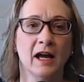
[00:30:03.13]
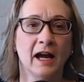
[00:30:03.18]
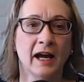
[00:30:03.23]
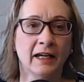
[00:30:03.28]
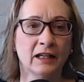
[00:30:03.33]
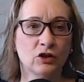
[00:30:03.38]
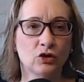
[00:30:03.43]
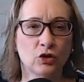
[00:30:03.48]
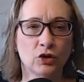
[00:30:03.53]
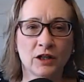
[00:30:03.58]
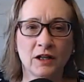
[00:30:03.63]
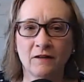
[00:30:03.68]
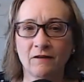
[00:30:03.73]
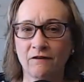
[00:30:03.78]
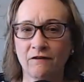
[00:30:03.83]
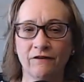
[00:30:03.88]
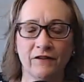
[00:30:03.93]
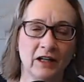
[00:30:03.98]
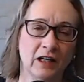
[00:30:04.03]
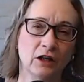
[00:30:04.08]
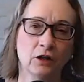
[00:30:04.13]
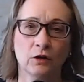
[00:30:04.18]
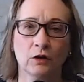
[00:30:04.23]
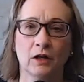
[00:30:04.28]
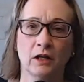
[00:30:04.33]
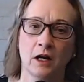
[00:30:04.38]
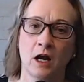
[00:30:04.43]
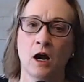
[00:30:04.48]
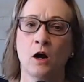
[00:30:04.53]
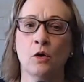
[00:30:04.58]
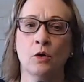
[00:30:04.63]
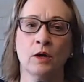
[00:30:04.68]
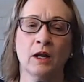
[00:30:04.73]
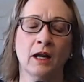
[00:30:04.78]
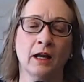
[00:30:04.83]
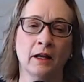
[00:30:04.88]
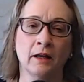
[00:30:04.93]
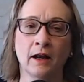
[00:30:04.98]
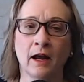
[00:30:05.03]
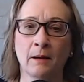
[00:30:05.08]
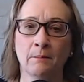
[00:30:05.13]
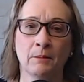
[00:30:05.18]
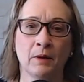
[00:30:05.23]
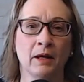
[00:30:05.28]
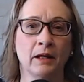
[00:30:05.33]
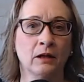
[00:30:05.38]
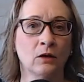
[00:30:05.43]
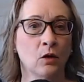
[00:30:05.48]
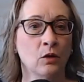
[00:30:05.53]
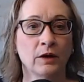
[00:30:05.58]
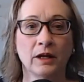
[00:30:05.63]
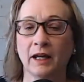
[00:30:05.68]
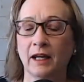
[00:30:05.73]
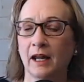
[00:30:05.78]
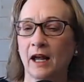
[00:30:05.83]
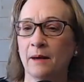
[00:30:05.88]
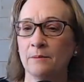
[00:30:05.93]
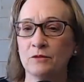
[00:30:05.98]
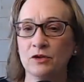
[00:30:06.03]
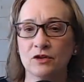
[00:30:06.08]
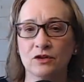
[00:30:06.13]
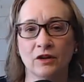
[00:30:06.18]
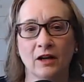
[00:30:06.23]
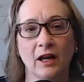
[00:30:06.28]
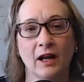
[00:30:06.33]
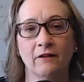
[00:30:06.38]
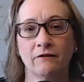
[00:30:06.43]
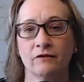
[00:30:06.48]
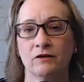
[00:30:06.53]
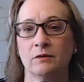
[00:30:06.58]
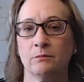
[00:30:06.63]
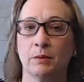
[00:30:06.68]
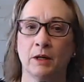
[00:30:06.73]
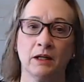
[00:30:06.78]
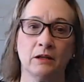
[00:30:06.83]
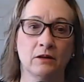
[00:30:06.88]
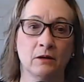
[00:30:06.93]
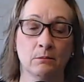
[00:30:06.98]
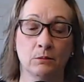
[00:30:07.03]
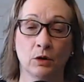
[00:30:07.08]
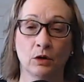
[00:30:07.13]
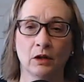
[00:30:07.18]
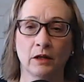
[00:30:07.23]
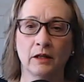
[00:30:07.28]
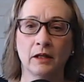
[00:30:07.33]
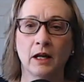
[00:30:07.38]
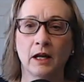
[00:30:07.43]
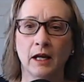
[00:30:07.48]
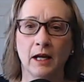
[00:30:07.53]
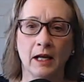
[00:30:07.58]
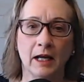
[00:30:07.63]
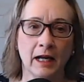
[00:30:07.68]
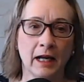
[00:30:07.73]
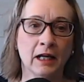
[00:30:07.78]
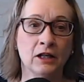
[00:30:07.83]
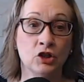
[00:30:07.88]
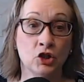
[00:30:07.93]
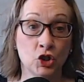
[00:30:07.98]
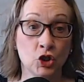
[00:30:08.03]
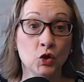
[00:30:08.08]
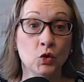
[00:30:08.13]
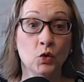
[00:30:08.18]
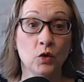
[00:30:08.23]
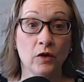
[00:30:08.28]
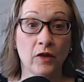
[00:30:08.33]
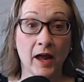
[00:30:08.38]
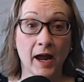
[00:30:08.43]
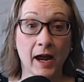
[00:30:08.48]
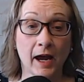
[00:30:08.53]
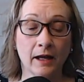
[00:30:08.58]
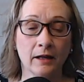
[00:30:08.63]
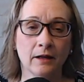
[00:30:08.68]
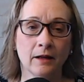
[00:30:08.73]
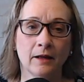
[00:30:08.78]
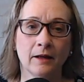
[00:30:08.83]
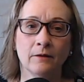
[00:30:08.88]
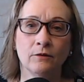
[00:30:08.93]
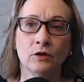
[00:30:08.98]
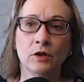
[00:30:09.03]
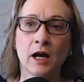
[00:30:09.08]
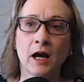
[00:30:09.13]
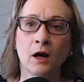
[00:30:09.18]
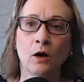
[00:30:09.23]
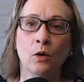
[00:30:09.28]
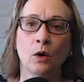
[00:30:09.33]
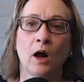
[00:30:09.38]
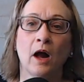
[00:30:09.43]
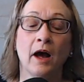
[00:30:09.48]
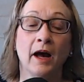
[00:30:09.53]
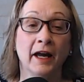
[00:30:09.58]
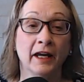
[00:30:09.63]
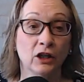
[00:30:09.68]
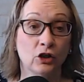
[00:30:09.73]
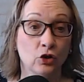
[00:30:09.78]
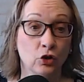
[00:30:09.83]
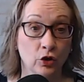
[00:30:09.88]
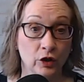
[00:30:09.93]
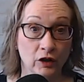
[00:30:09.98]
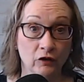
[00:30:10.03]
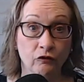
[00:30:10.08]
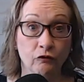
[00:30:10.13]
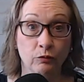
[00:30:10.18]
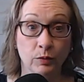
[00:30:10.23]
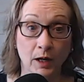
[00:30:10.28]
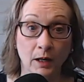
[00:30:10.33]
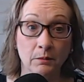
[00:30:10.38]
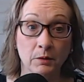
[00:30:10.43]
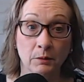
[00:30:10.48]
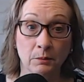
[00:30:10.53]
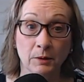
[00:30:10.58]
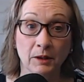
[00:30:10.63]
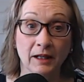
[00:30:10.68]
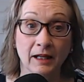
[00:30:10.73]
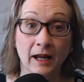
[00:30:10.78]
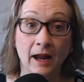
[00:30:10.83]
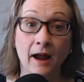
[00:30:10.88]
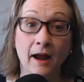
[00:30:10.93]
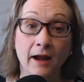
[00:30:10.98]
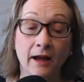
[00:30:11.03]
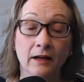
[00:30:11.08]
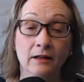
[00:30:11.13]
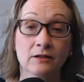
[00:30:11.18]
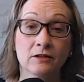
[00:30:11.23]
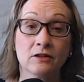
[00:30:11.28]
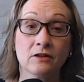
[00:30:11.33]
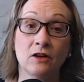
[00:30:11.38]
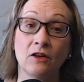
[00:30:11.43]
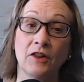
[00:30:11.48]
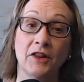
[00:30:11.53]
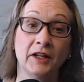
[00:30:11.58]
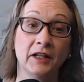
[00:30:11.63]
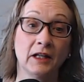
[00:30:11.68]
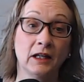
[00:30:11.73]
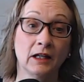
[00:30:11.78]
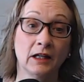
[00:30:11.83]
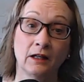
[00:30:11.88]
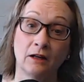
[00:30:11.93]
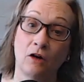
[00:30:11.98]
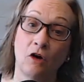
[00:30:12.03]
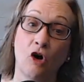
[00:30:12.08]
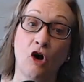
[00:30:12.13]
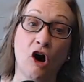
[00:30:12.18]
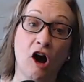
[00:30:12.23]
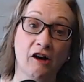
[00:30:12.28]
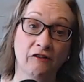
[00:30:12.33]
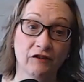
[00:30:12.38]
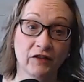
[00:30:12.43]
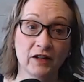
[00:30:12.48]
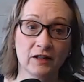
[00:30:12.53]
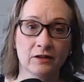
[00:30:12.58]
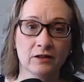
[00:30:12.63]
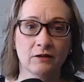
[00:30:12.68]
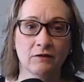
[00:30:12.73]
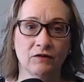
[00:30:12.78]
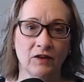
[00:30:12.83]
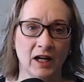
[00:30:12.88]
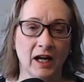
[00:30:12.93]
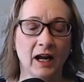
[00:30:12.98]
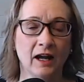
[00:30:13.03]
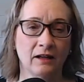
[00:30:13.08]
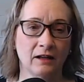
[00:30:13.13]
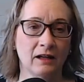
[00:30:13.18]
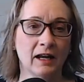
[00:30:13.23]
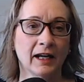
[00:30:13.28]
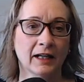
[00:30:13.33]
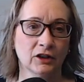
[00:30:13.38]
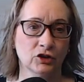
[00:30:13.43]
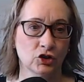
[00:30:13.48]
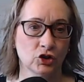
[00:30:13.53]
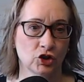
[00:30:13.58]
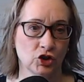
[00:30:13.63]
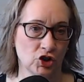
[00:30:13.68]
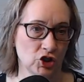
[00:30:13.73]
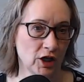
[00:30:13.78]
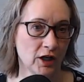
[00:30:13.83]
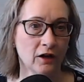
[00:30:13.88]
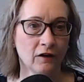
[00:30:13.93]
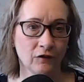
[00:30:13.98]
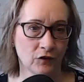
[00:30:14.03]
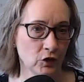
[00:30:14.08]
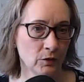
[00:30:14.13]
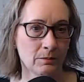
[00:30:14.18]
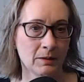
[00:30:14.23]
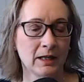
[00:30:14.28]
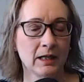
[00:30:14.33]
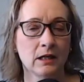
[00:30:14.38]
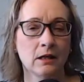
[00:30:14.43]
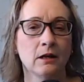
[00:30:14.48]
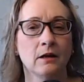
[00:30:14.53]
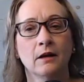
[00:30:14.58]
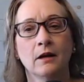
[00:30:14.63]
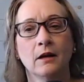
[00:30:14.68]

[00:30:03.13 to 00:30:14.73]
I couldn't figure it out. And I'm like, okay, I'm just gonna have to bite the bullet and do that. Now, I could have probably asked the office if they had an extra chair for me,